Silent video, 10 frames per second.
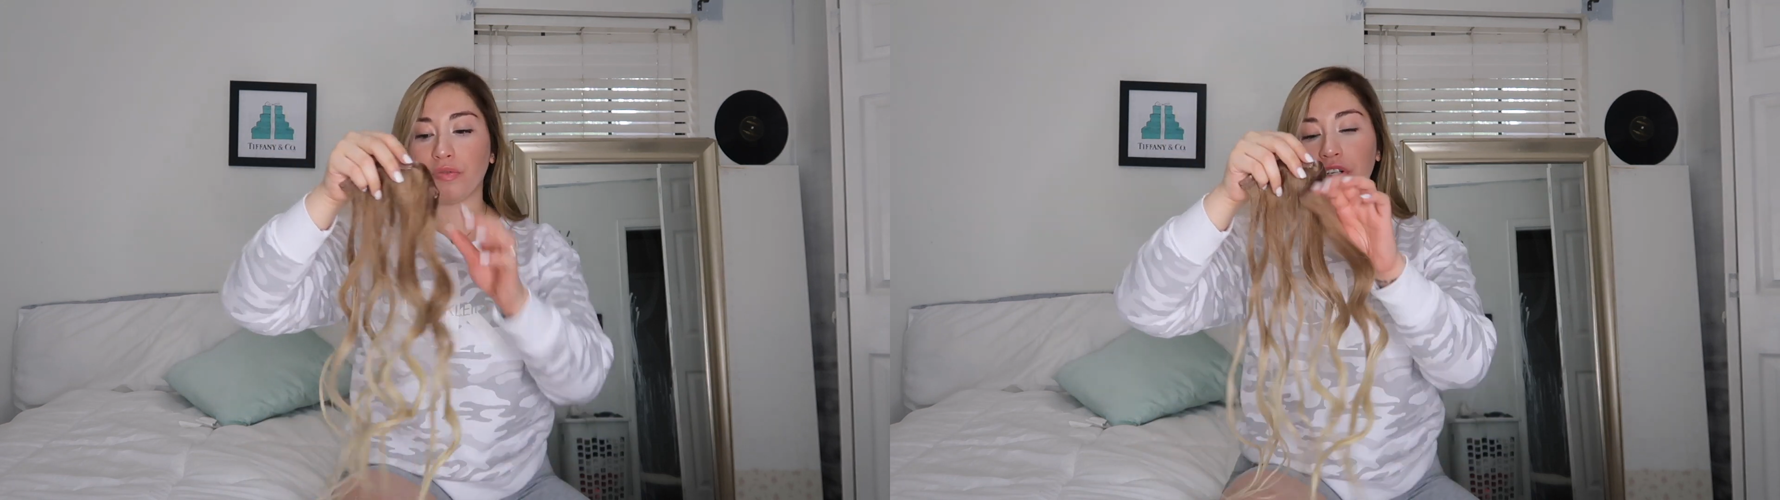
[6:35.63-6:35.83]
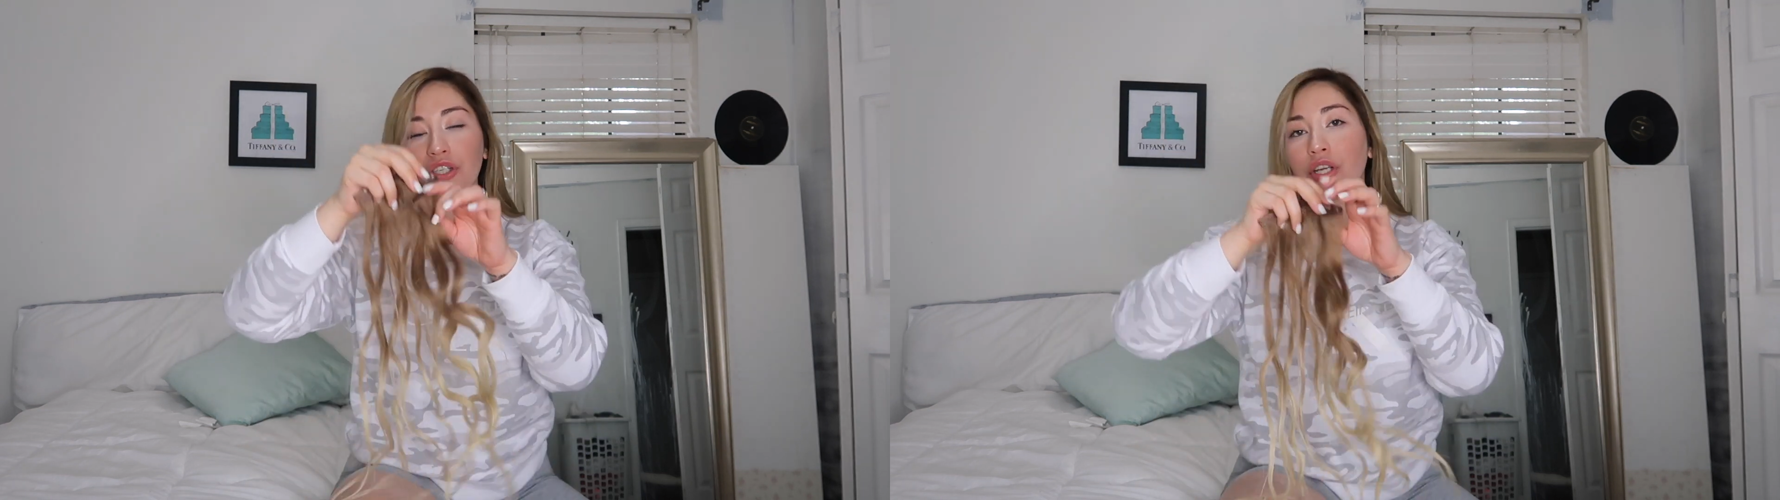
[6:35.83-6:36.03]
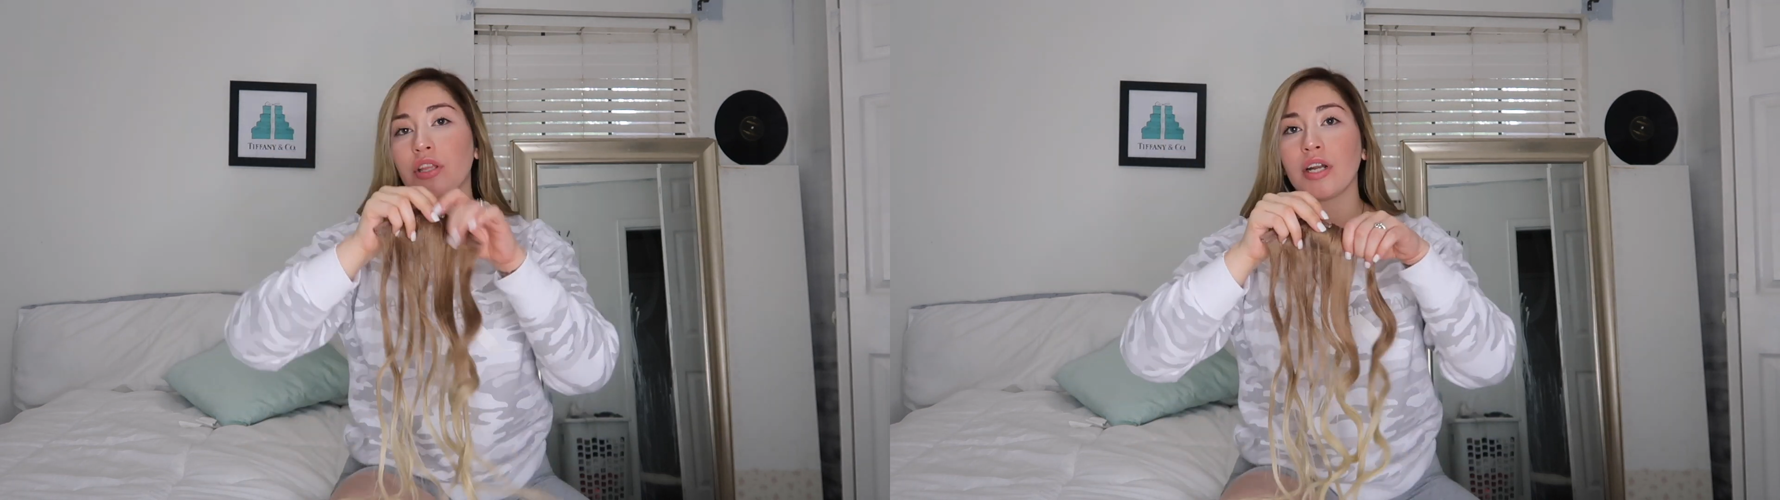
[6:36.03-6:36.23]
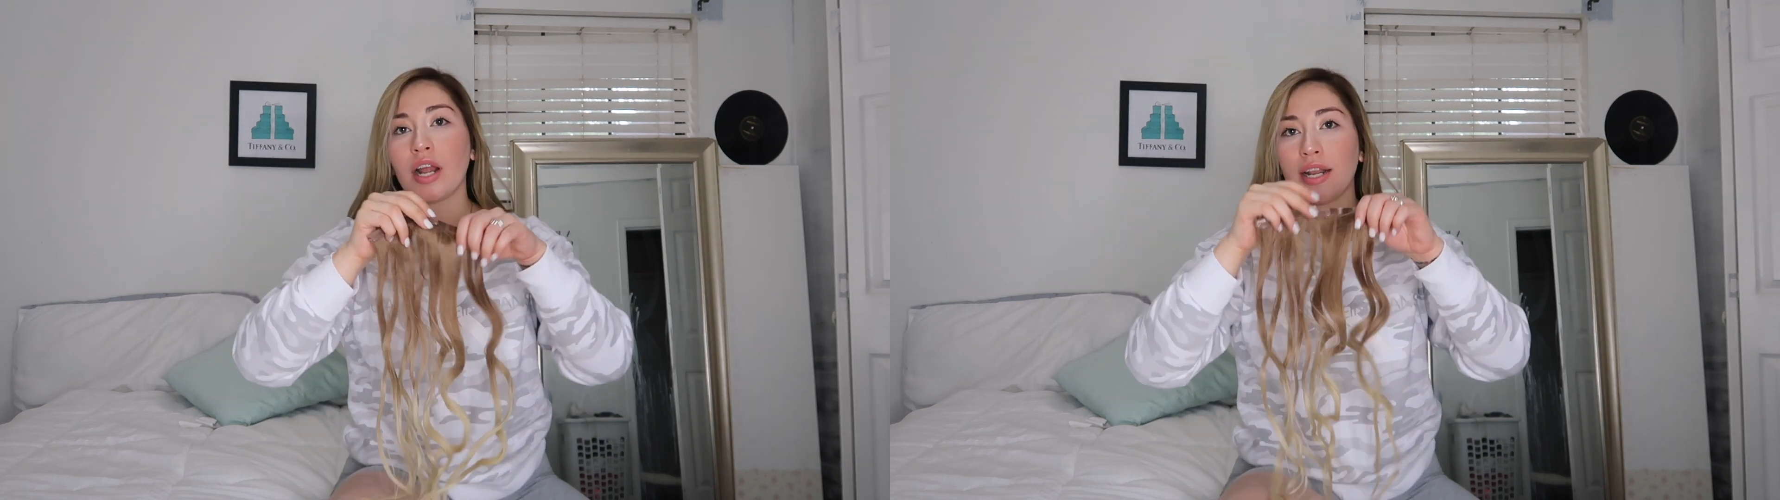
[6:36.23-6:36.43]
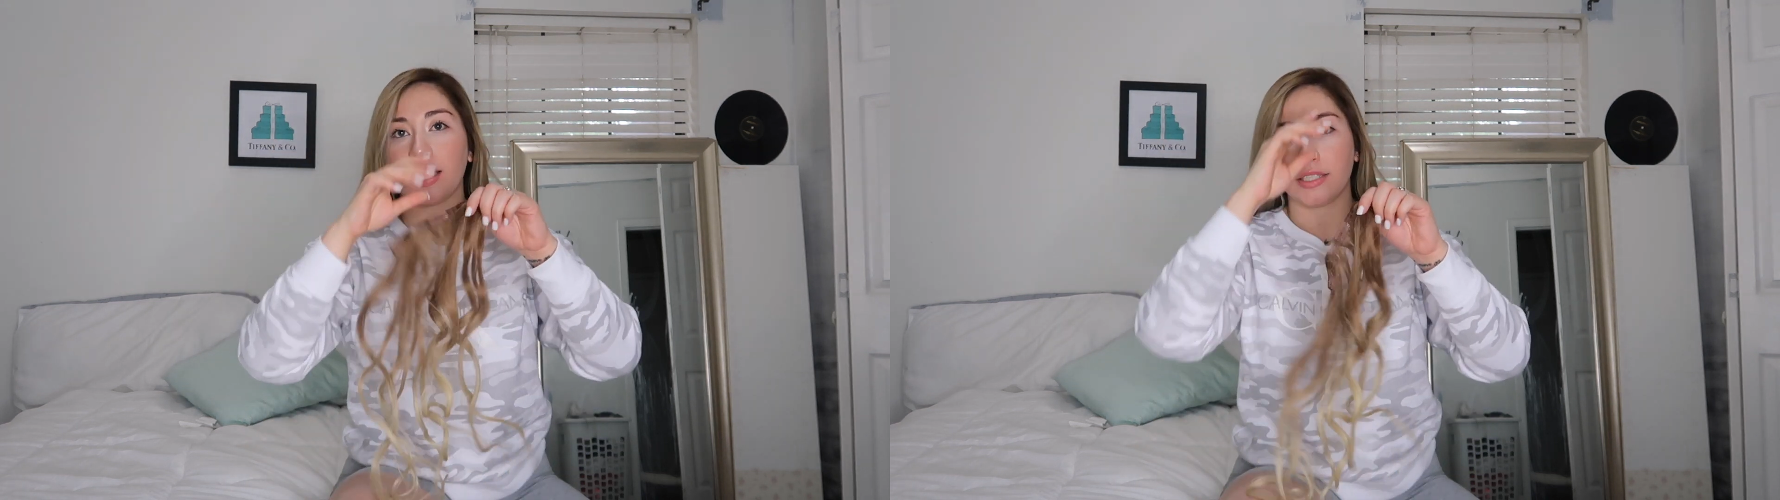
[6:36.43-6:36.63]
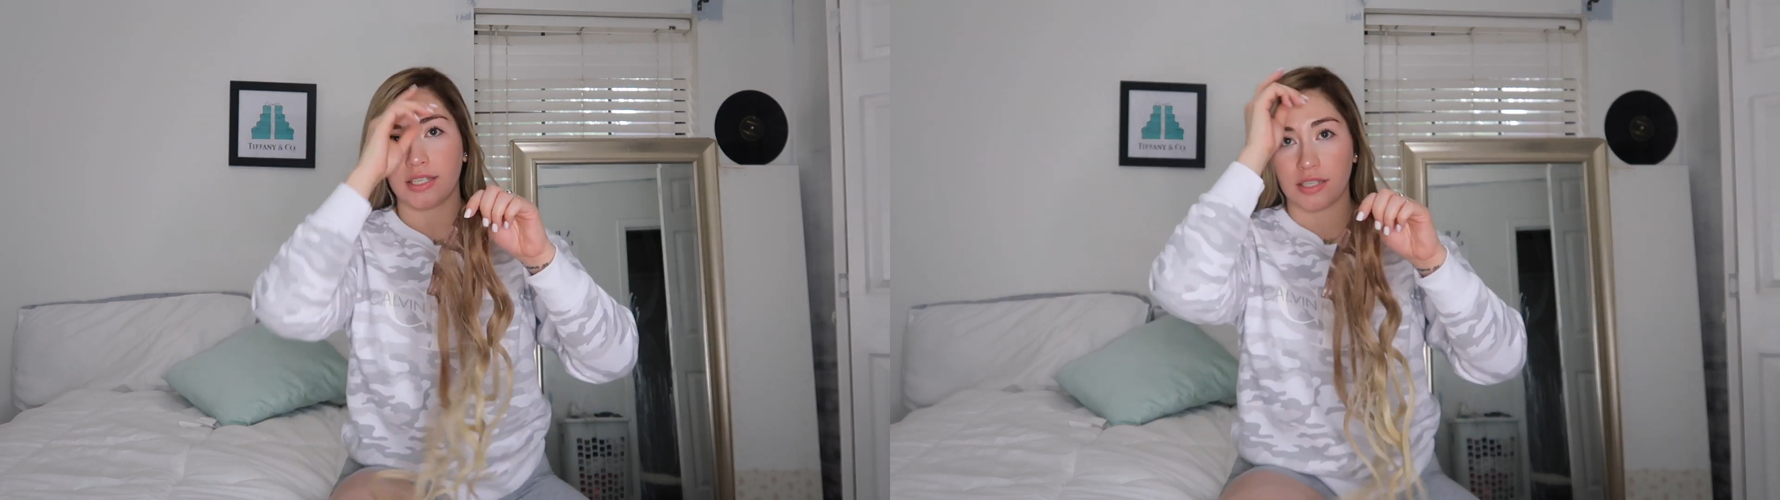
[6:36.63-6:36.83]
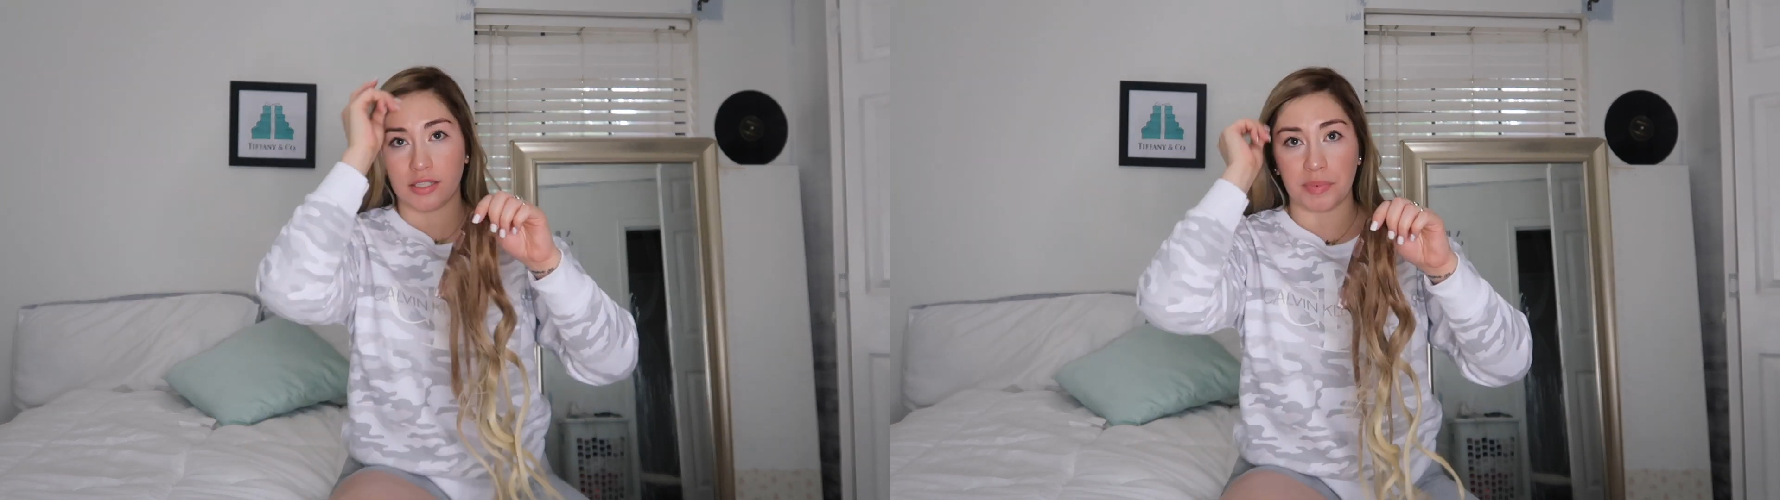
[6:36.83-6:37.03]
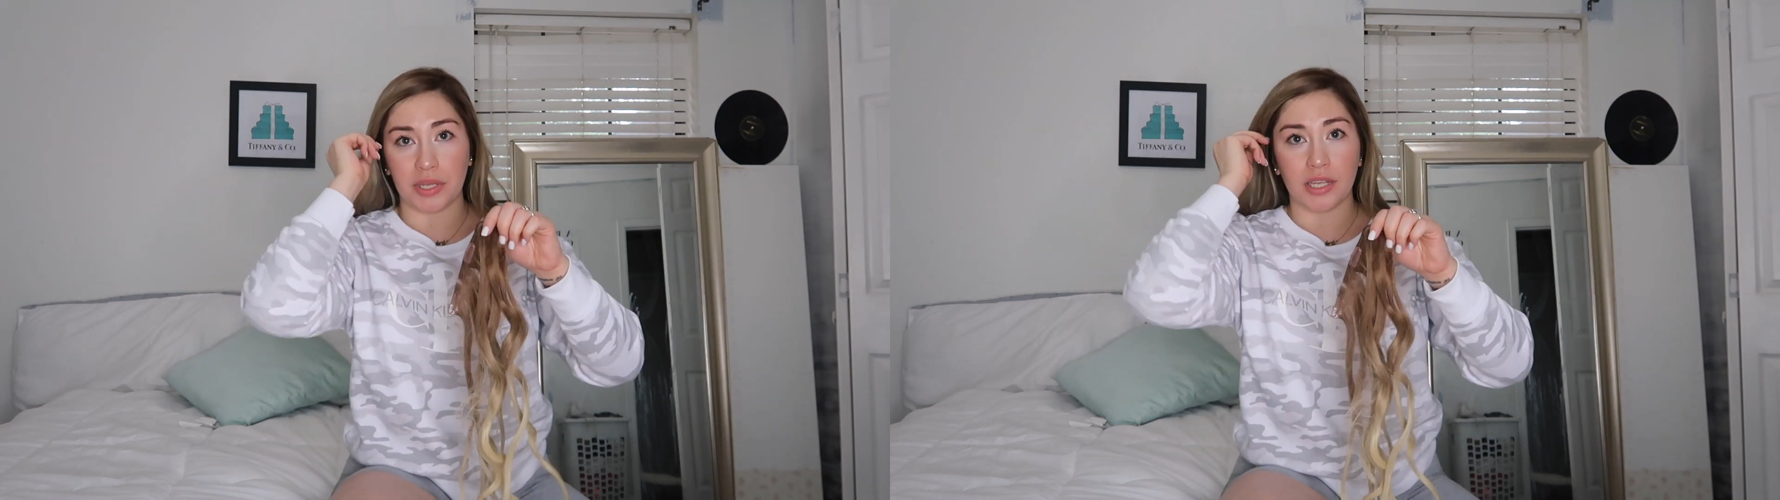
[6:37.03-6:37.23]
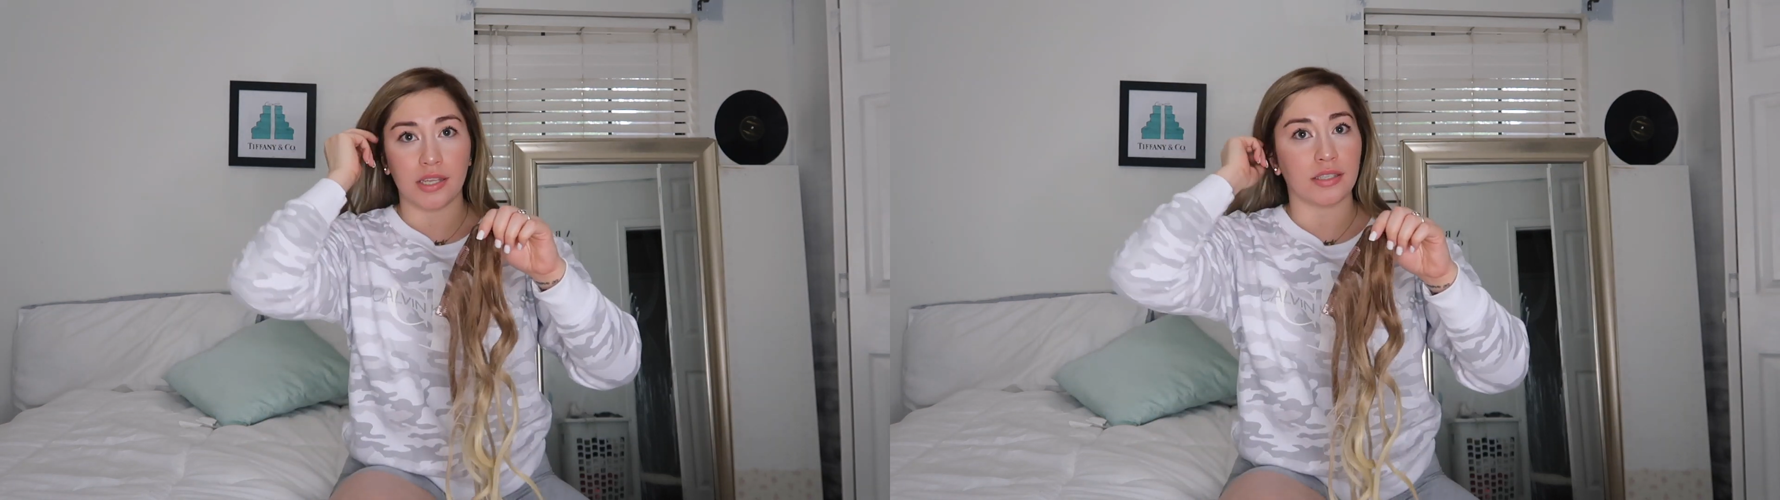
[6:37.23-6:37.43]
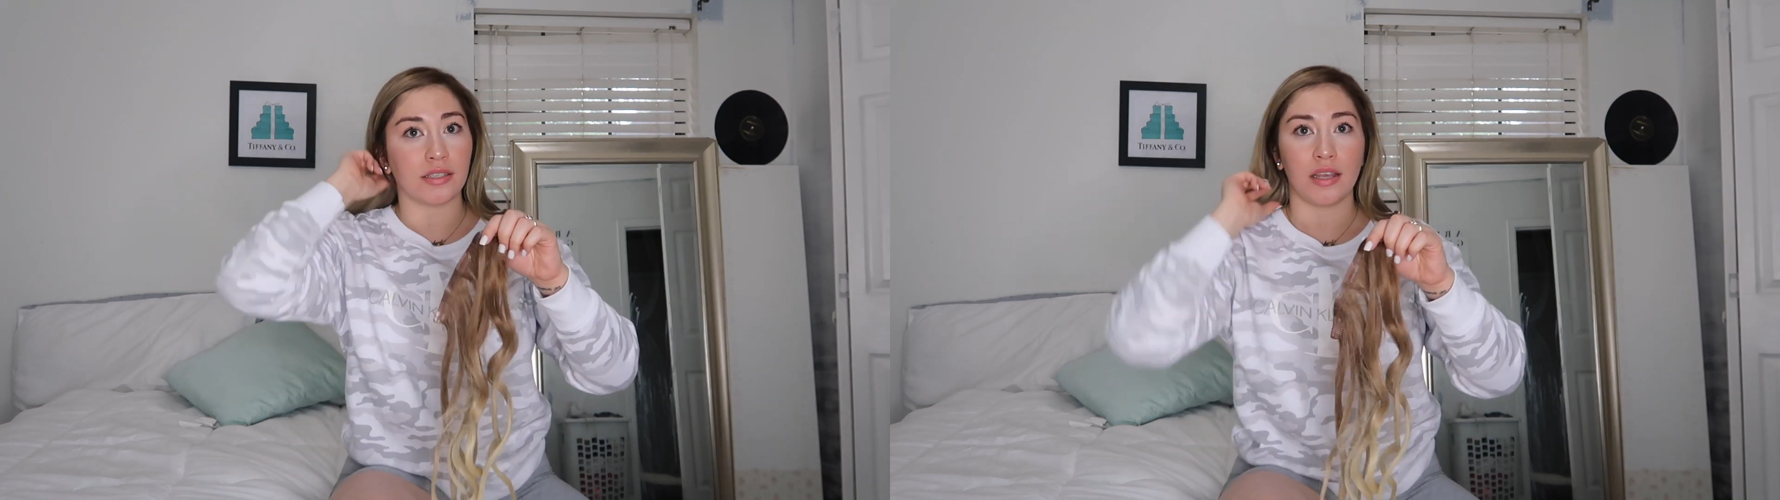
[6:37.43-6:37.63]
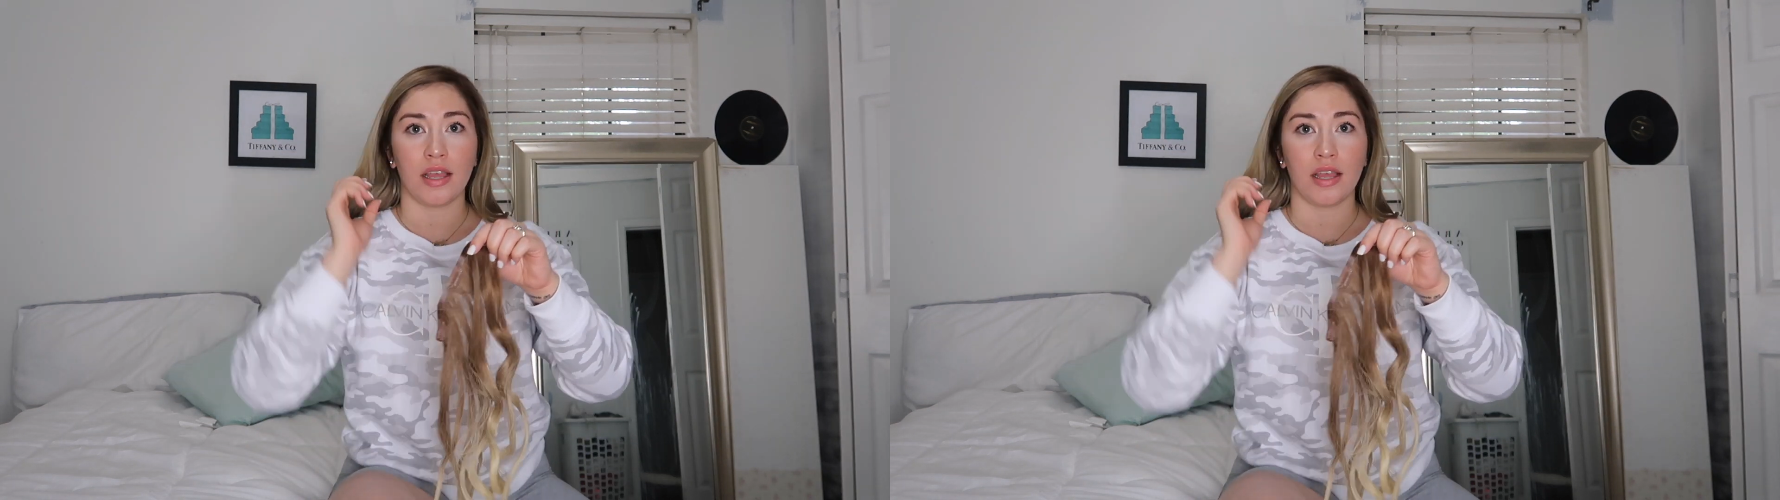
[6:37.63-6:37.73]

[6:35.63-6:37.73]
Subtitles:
For sure they're not 18s, because